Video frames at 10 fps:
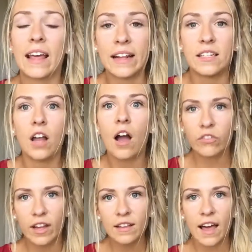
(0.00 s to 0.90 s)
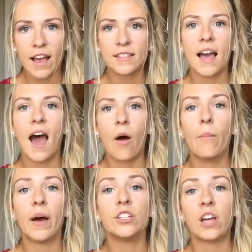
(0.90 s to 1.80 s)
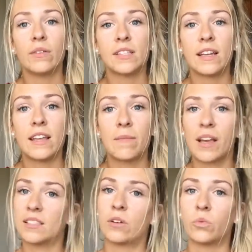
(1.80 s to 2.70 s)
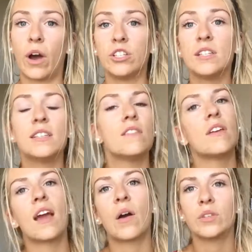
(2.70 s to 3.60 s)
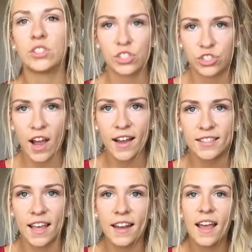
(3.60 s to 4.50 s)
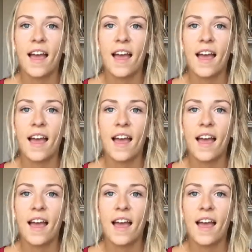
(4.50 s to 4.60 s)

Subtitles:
and I did not realize how much I was eating because I was watching TV, I was distracted,